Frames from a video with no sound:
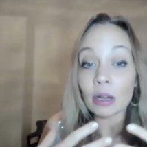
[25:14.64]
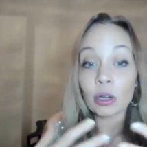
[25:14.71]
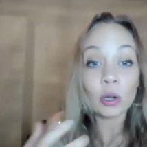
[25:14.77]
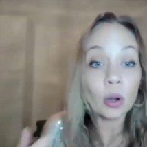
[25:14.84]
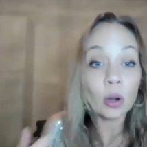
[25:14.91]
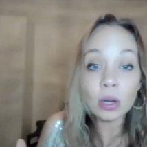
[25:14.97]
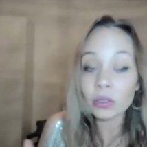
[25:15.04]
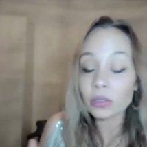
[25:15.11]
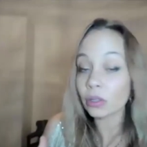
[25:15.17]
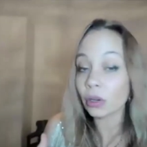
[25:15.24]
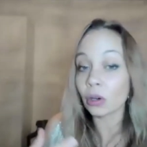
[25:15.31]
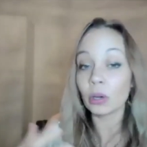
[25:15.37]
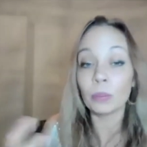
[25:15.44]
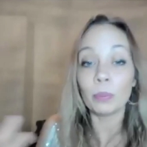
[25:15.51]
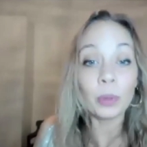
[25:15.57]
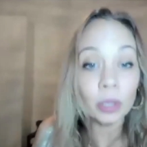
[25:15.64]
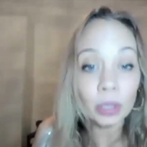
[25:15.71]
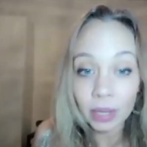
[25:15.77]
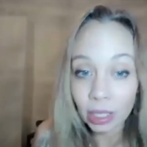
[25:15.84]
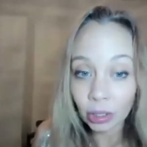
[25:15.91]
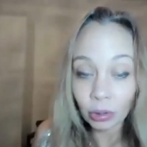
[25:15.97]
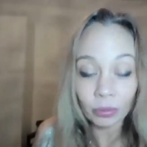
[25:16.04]
course or a book
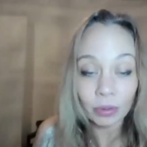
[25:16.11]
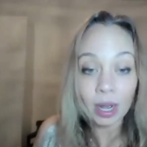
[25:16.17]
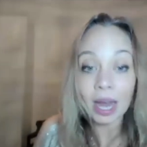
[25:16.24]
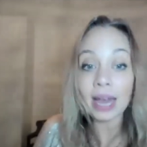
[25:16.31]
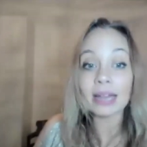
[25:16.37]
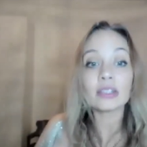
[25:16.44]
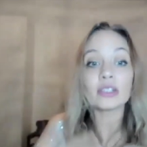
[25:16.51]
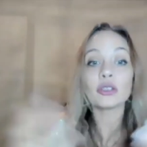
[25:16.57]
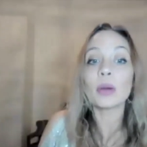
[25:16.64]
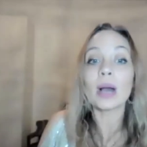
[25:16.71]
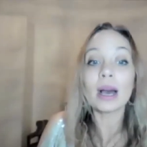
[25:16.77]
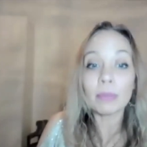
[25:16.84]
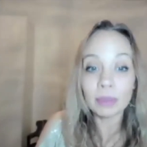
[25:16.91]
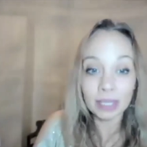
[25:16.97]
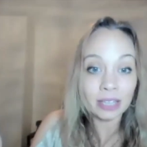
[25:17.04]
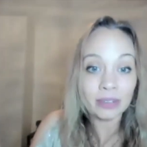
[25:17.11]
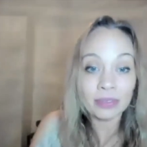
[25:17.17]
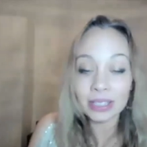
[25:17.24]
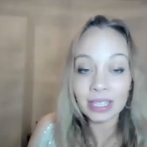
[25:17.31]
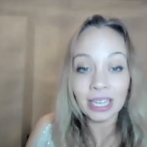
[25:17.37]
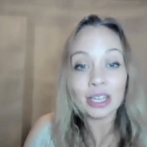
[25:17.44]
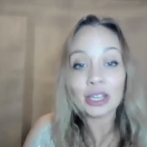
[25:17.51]
that you write to
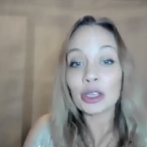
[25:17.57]
uplift